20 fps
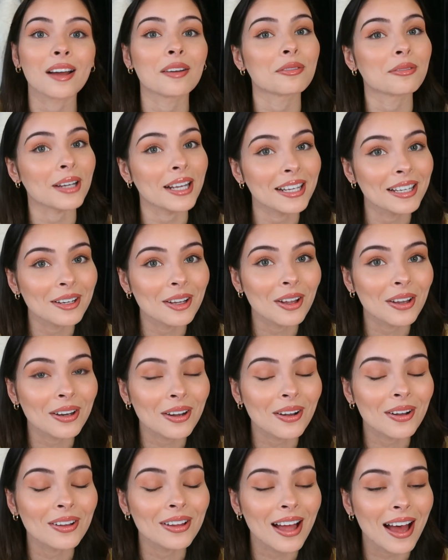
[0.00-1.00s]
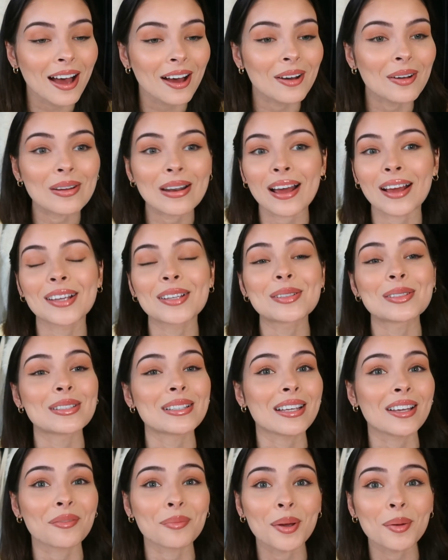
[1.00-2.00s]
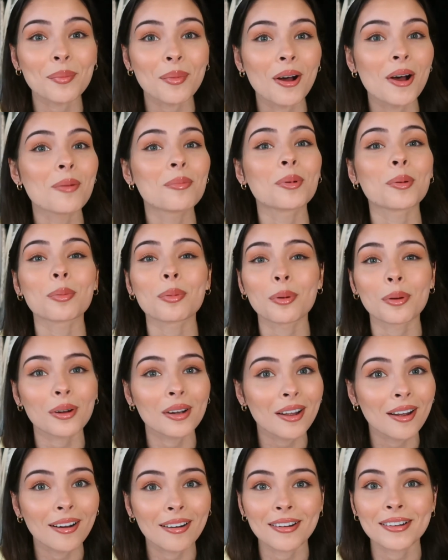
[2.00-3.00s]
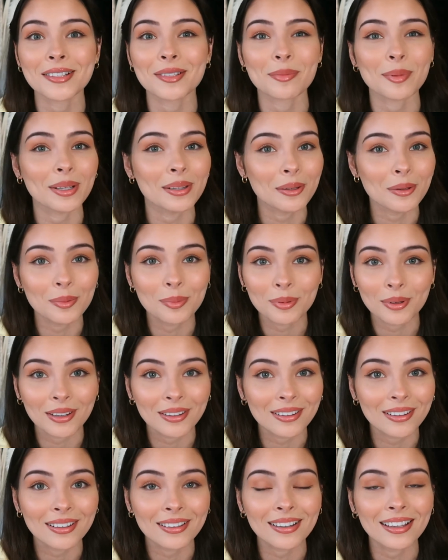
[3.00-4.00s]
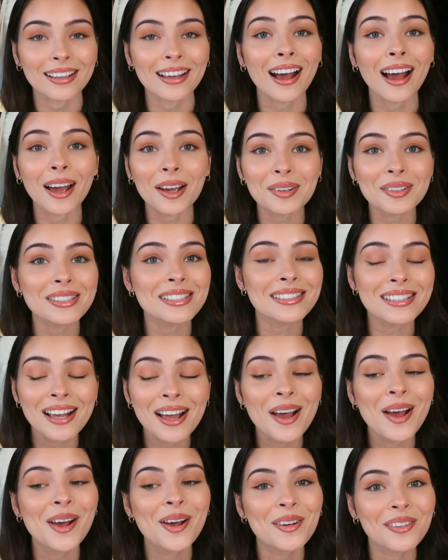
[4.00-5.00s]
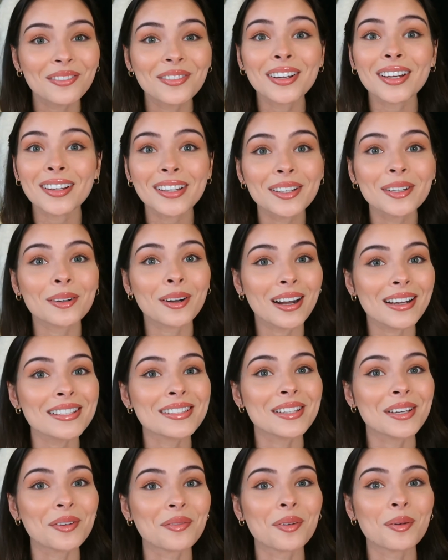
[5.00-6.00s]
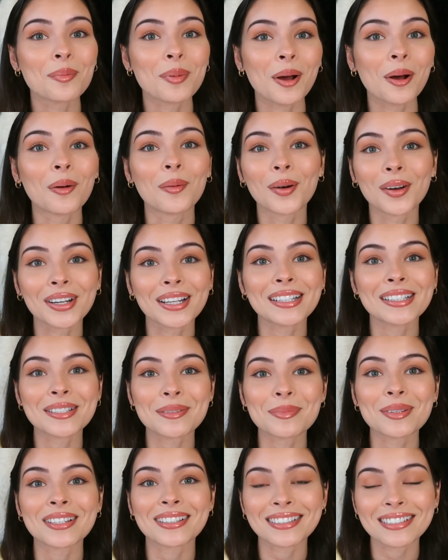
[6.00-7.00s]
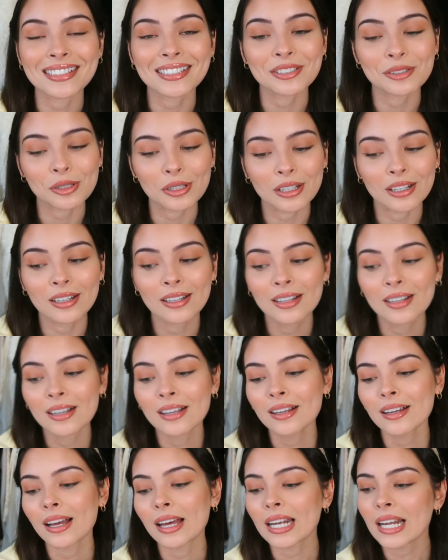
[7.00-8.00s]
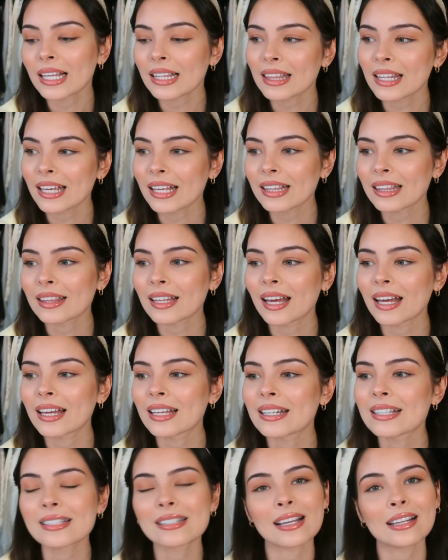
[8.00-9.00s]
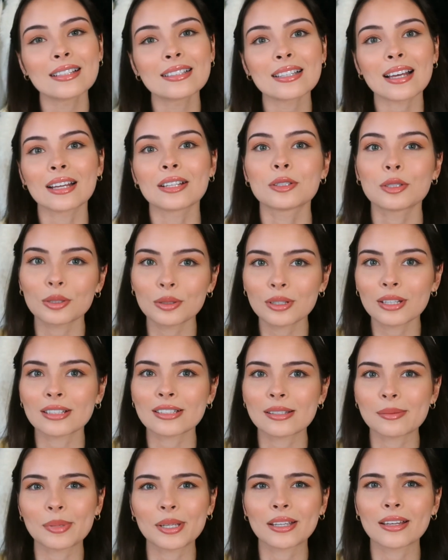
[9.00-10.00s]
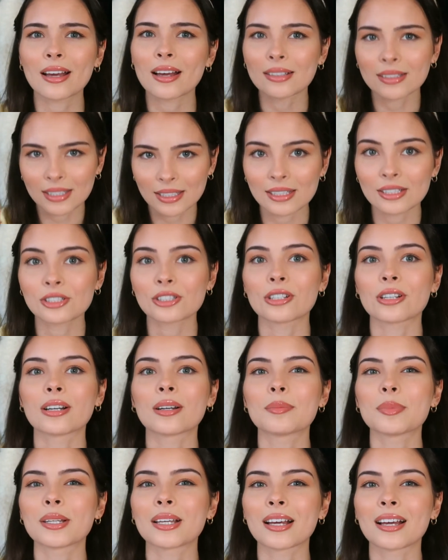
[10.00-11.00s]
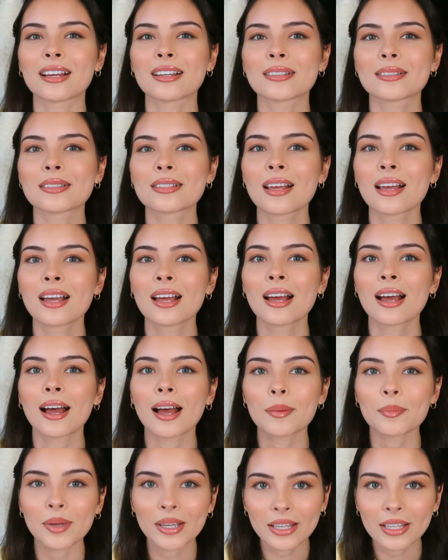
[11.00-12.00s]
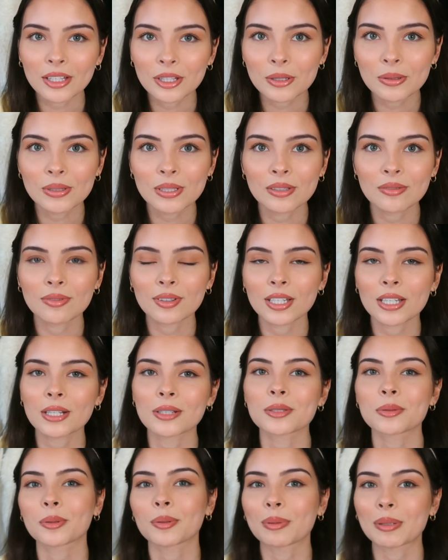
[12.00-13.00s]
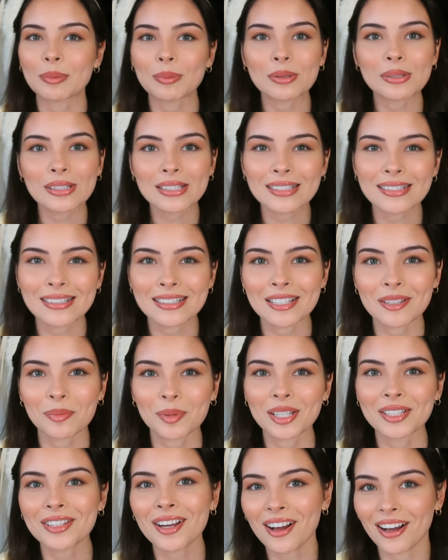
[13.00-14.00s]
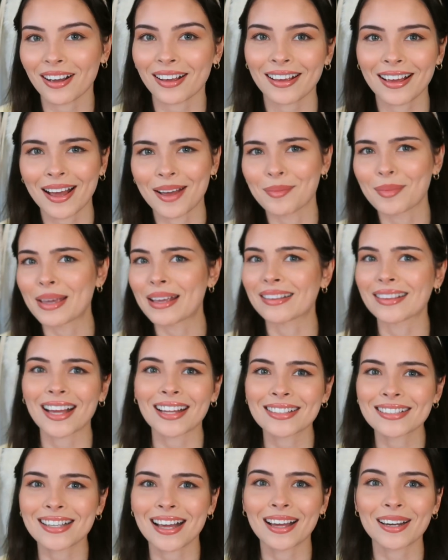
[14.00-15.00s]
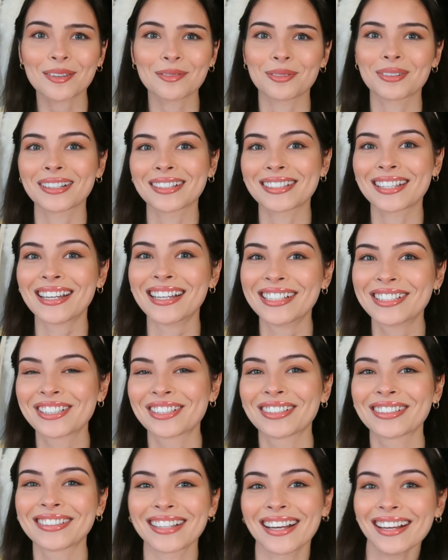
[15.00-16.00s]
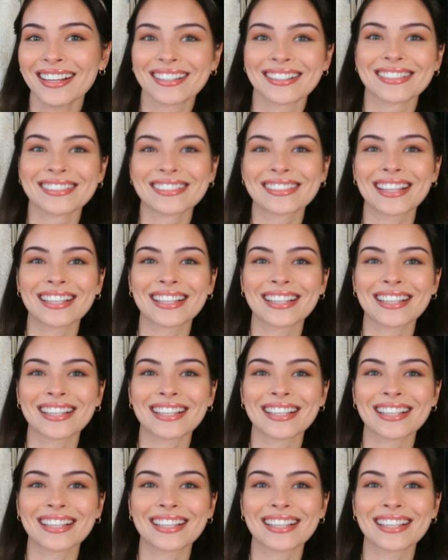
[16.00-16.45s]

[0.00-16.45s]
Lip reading: I've written it all out. I used to give my mom report cards of my little brother. Like, I was very aggressive about wanting to be a teacher. And I think that in a sense, I do get to be a teacher, because I'm making YouTube videos where people listen to me talk. I mean, that's kind of what a teacher does.